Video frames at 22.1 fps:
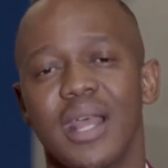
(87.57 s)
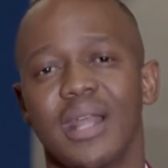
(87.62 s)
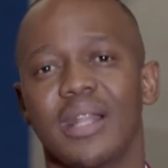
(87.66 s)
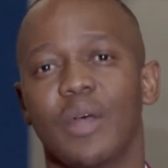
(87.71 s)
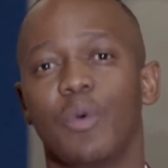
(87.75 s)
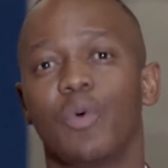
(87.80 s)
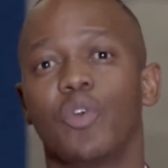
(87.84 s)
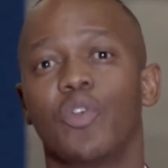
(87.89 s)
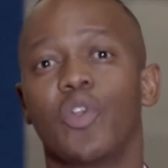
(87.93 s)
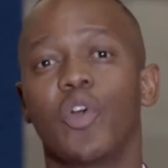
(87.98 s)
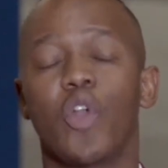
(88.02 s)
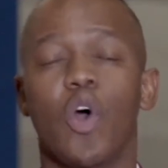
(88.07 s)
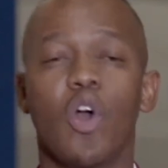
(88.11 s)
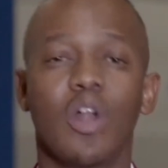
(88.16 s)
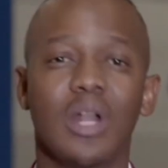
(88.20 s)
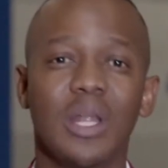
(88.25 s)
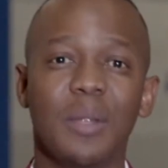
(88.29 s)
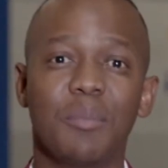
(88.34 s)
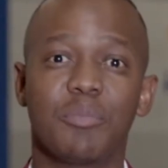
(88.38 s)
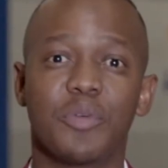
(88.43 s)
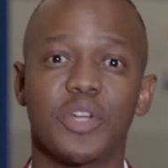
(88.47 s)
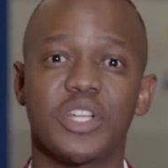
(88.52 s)
that will not
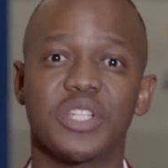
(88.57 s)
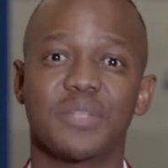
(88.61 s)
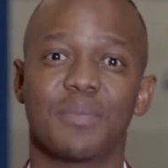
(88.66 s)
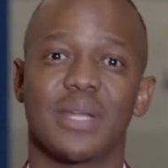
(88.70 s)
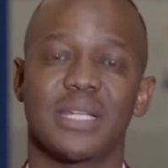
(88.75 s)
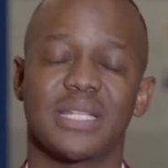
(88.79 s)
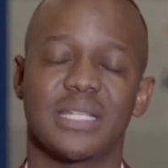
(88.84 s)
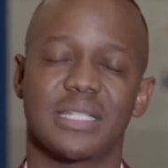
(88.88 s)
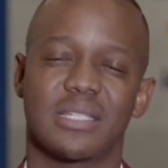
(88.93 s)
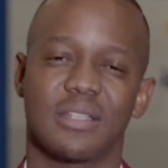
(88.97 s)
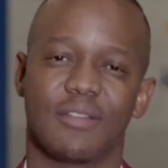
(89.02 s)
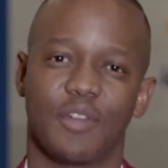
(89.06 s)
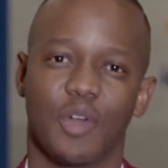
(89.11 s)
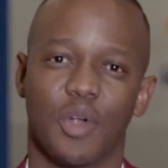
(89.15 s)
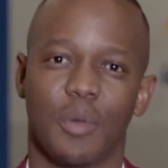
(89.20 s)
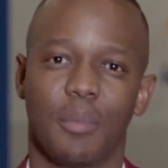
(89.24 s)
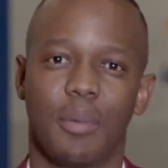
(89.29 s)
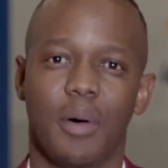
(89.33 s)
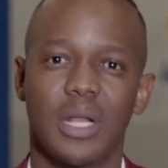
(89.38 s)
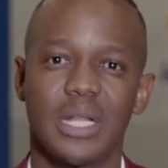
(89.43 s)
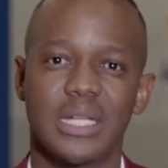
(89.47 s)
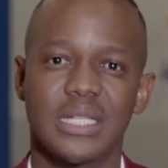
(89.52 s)
only bridge matters of low
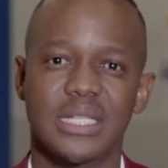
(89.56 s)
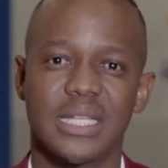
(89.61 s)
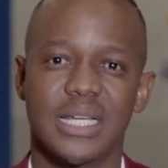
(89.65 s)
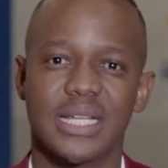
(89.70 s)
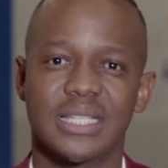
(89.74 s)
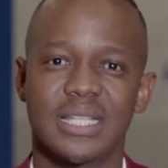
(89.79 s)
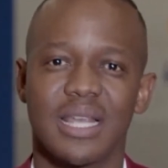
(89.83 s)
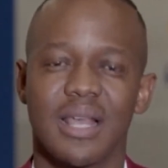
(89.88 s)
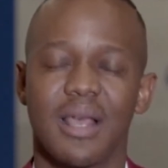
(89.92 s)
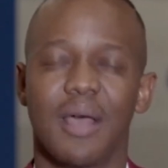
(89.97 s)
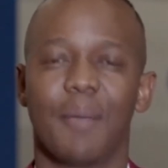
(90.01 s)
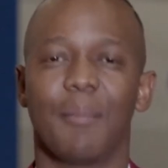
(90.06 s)
politics,